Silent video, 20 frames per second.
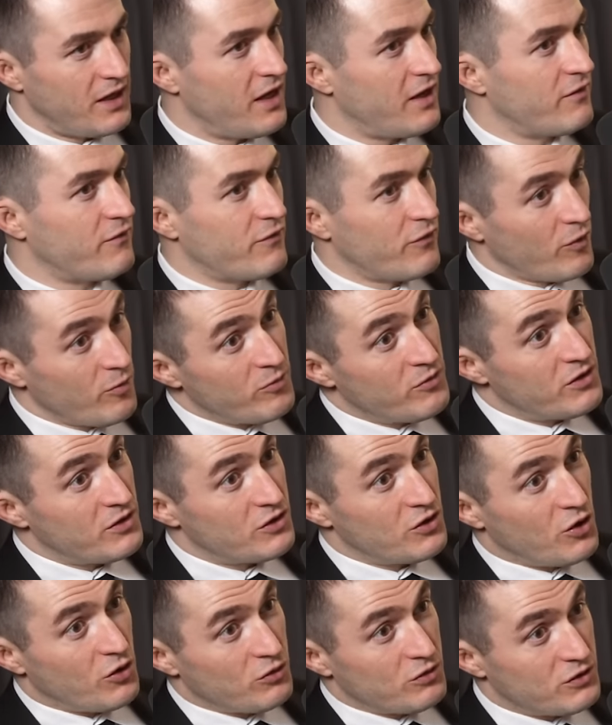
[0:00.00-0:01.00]
and from the
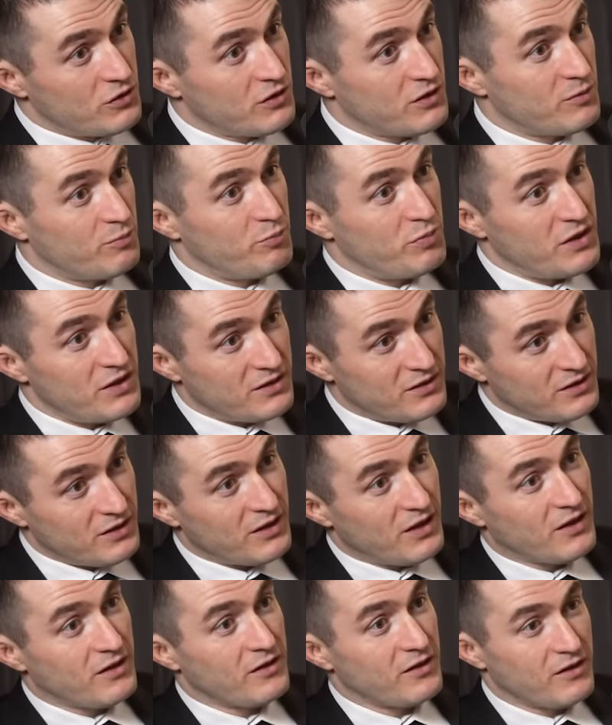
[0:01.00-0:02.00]
jokes you can piece
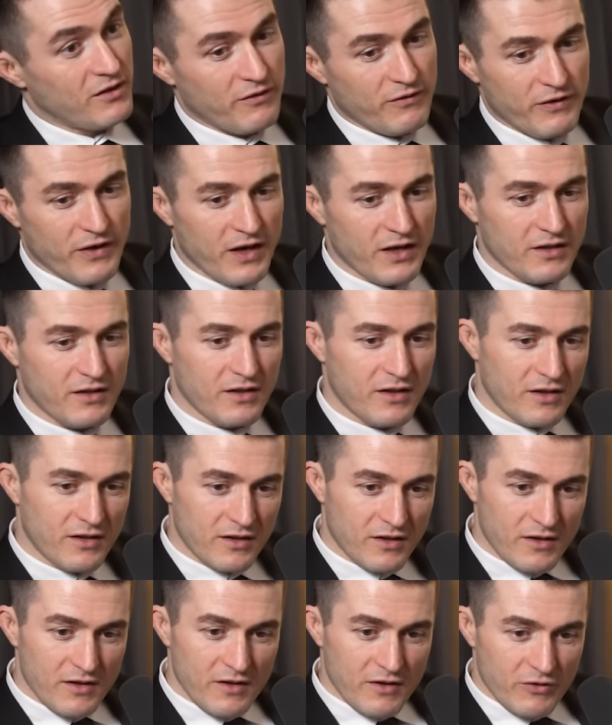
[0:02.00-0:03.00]
together the fact
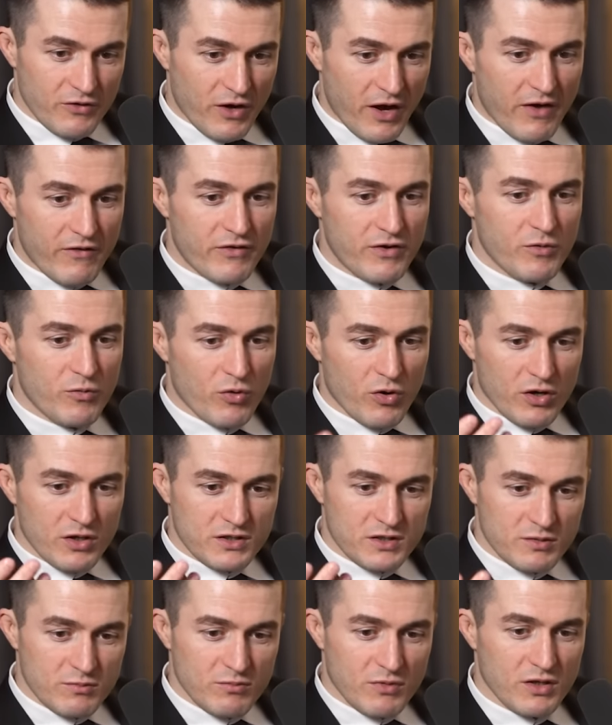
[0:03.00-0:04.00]
that gravity
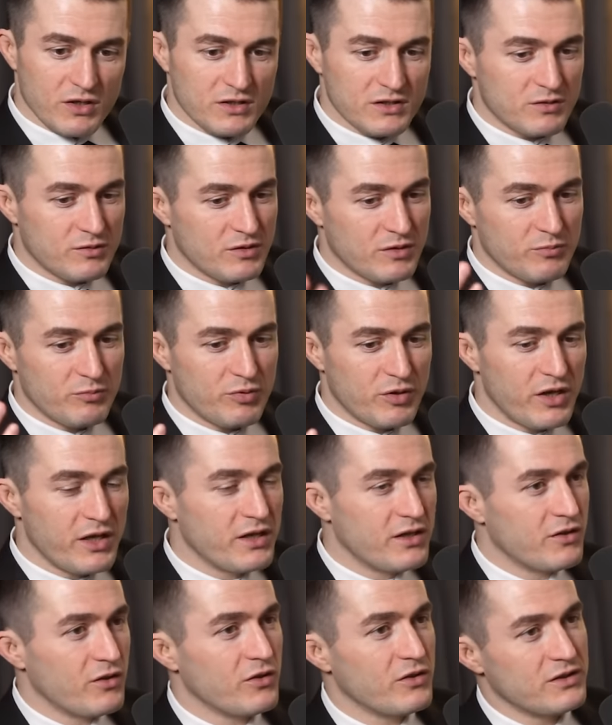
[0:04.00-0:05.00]
works and mugs can
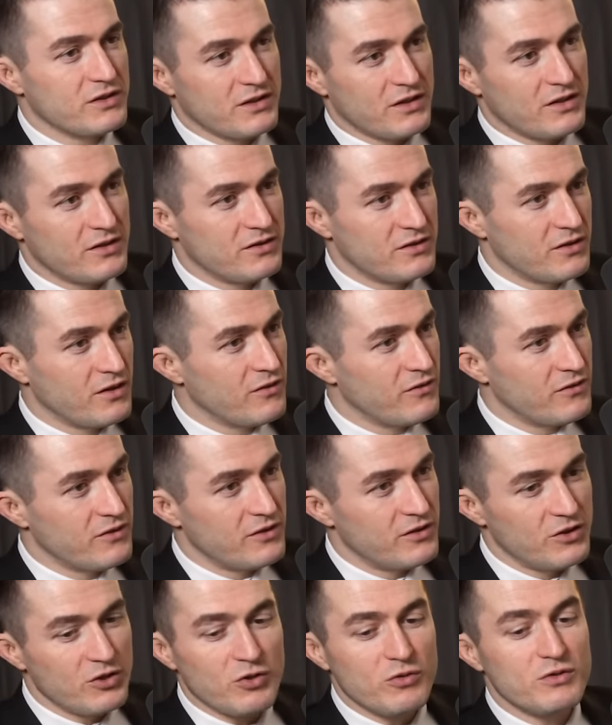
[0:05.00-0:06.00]
break and all this kind of stuff
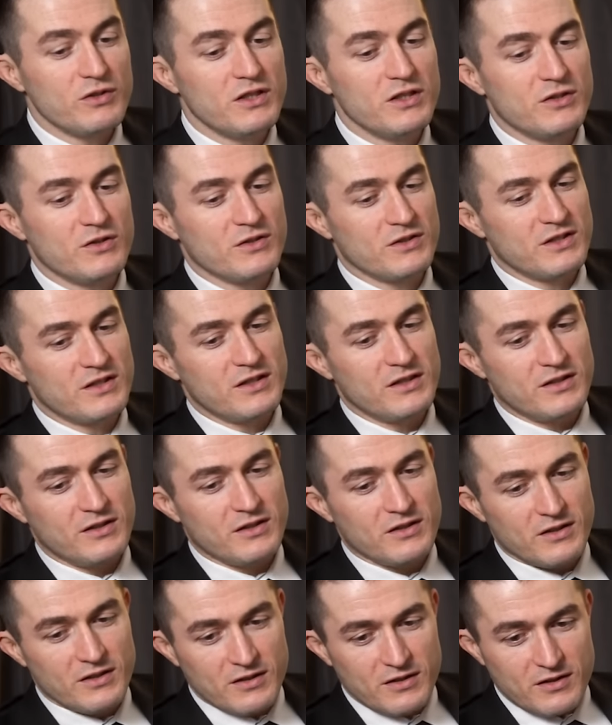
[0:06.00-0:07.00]
you don't need to
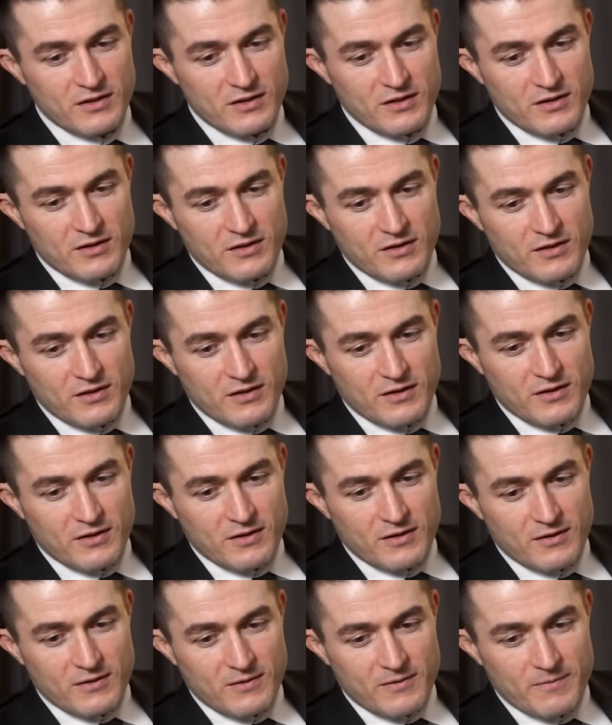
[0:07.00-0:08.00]
see
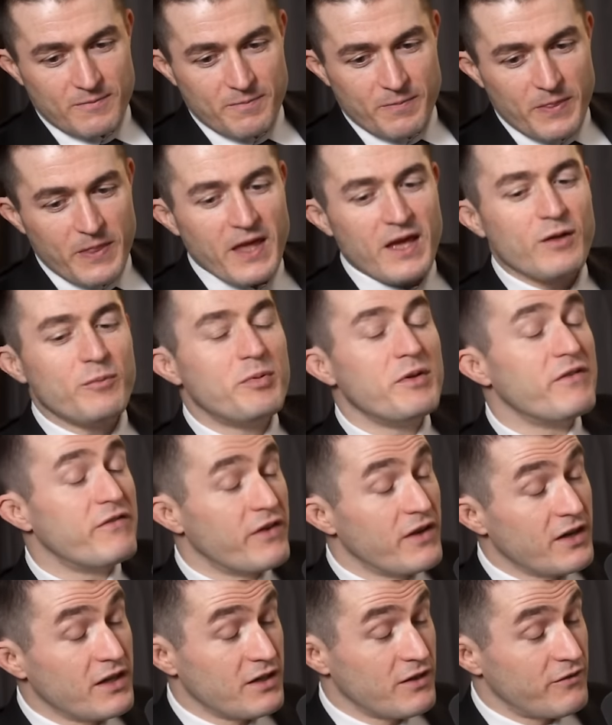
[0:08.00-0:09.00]
uh, it'll be
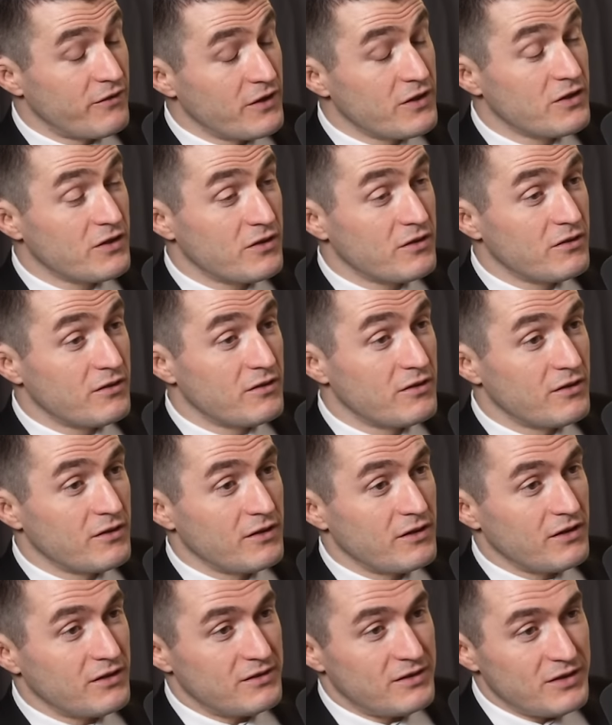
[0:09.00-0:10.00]
very inefficient
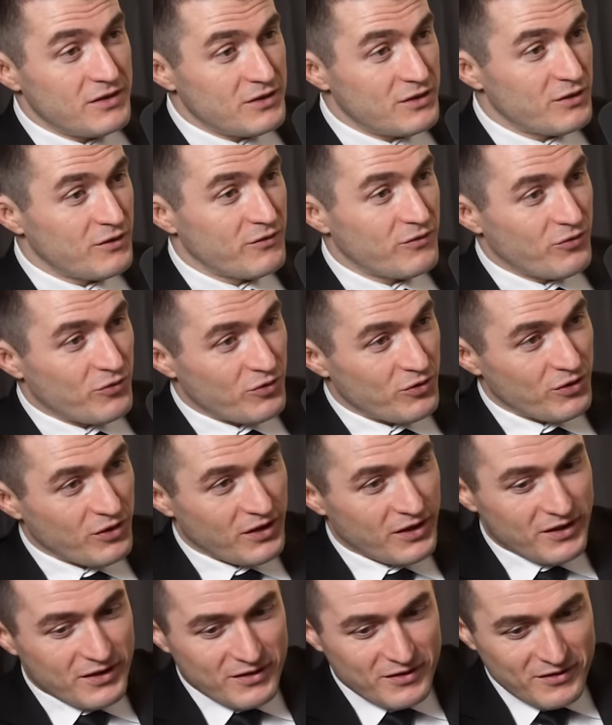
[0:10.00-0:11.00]
it's easier for
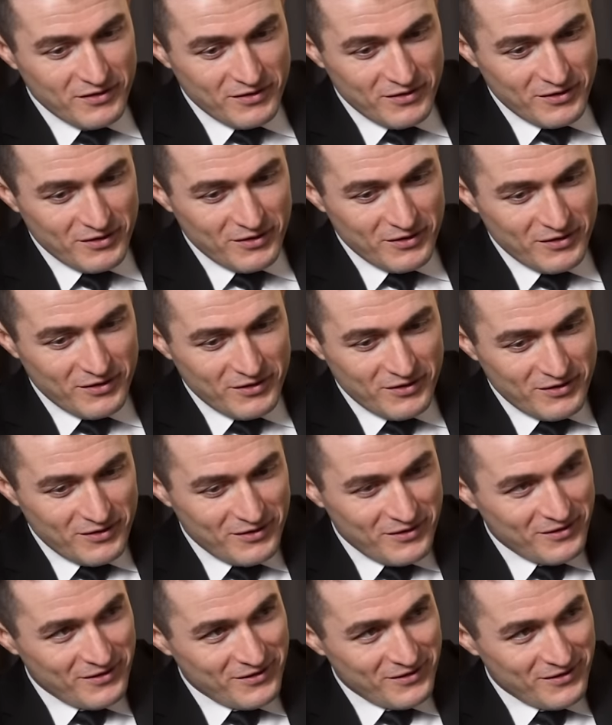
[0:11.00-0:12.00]
like
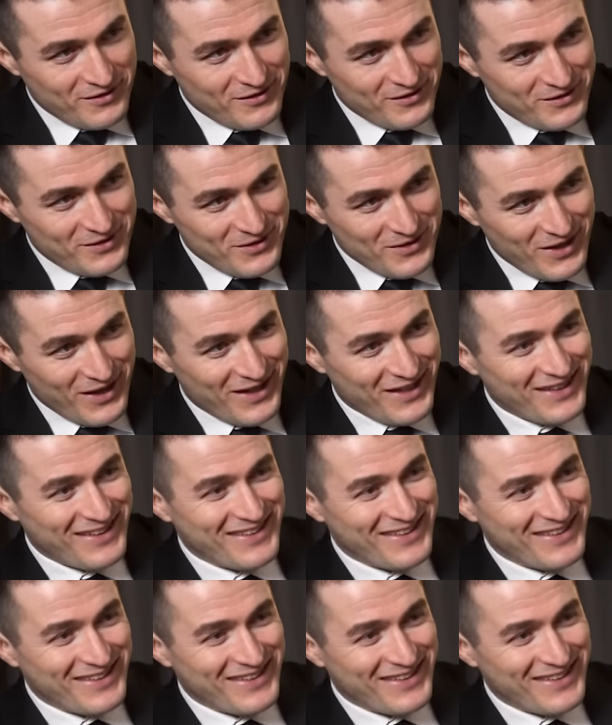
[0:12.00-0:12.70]
to not